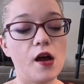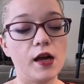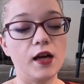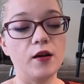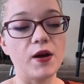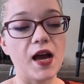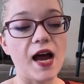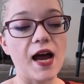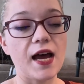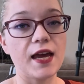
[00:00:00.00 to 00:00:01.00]

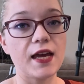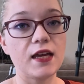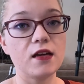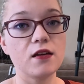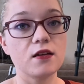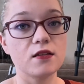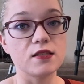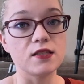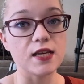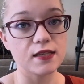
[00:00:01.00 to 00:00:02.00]
I
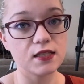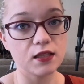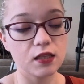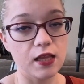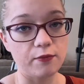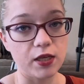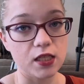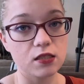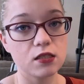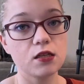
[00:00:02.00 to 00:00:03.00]
zested the
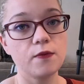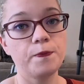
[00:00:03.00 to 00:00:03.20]
lemons.